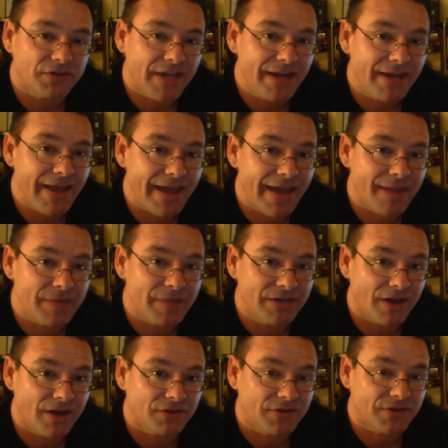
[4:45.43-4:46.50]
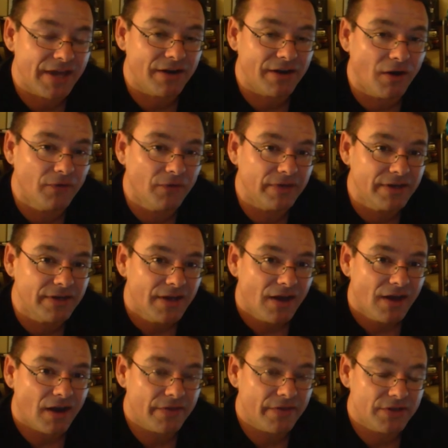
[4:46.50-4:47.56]
Ken Ham and Dr. Kent Hovind
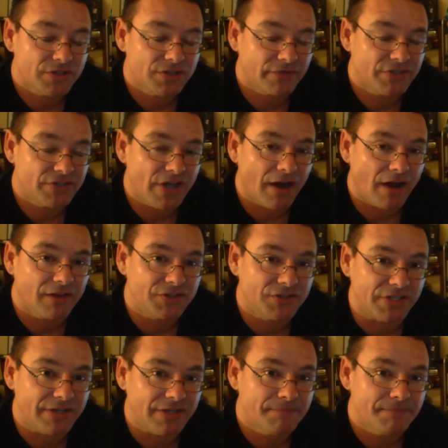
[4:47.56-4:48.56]
on the issue of geology.